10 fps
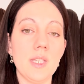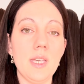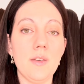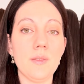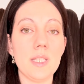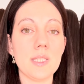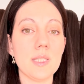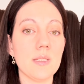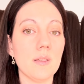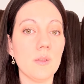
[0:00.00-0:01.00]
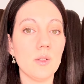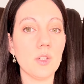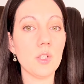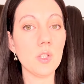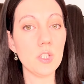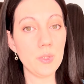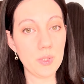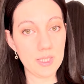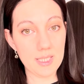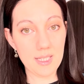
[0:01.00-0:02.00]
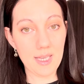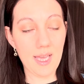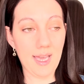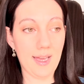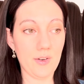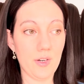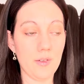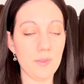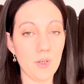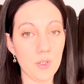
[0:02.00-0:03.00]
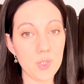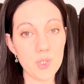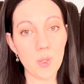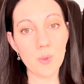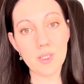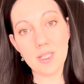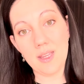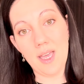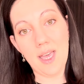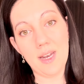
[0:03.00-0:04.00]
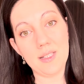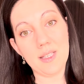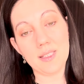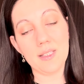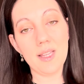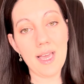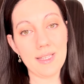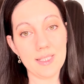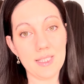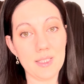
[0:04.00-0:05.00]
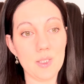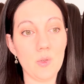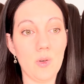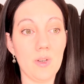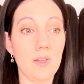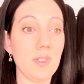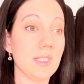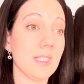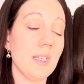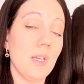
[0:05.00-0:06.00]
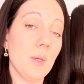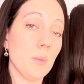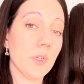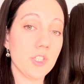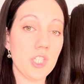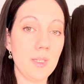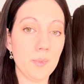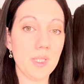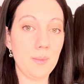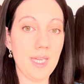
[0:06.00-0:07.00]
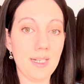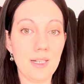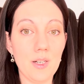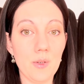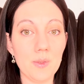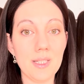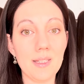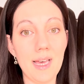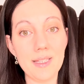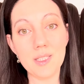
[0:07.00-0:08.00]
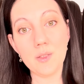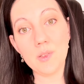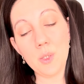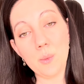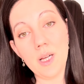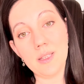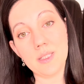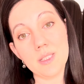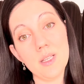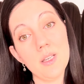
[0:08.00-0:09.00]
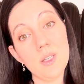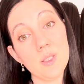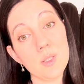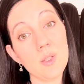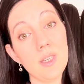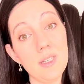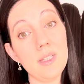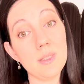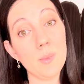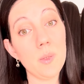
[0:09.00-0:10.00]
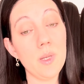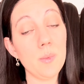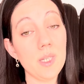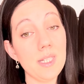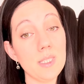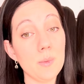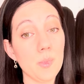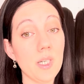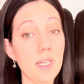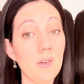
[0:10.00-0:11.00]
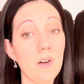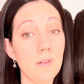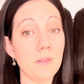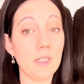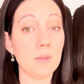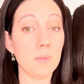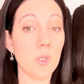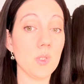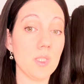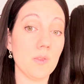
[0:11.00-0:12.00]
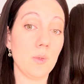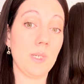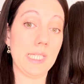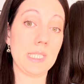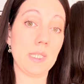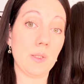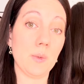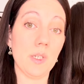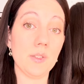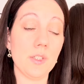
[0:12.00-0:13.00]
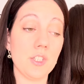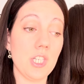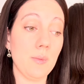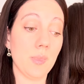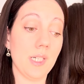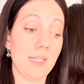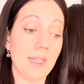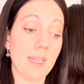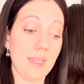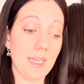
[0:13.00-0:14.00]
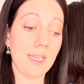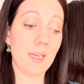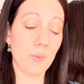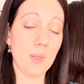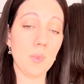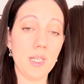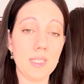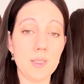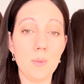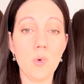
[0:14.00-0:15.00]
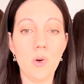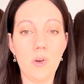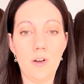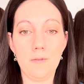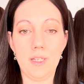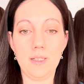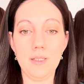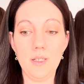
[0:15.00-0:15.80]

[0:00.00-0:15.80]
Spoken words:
if it's glued to the head or sewn to the head, it doesn't last as long? If it's more cheaply made and it only lasts a few months. So they need to be replaced pretty often. Most of the wigs in the world are cheaper, and they get replaced more often.